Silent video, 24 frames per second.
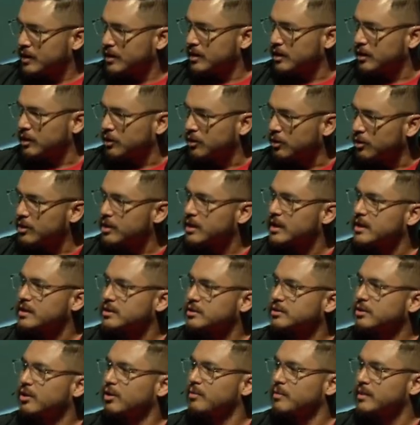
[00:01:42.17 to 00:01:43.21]
The Lord
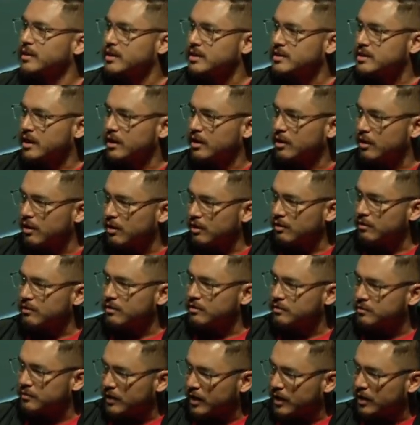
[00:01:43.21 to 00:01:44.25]
has told me to tell all
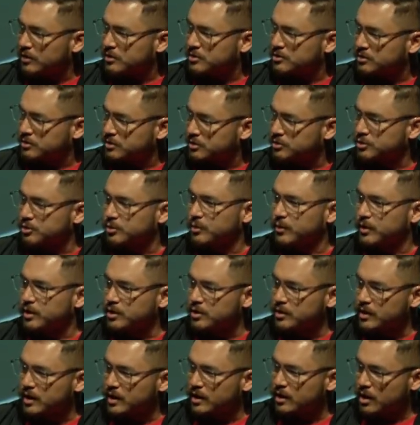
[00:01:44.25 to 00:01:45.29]
the fathers in this room, when
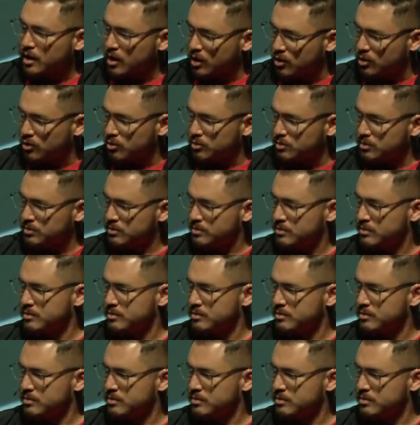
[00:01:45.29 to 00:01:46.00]
you get home,